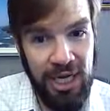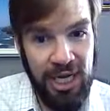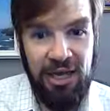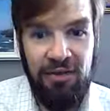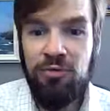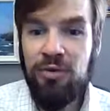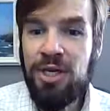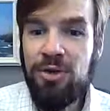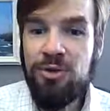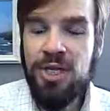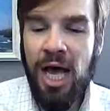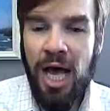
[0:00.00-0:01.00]
If we
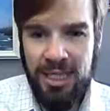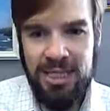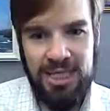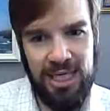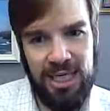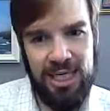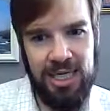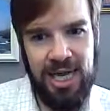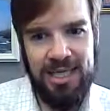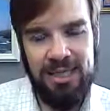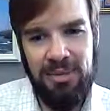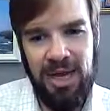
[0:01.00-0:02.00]
use hunting
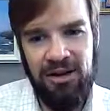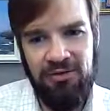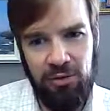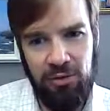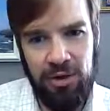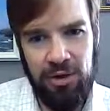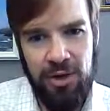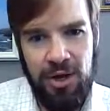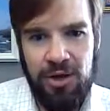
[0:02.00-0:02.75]
as a metaphor,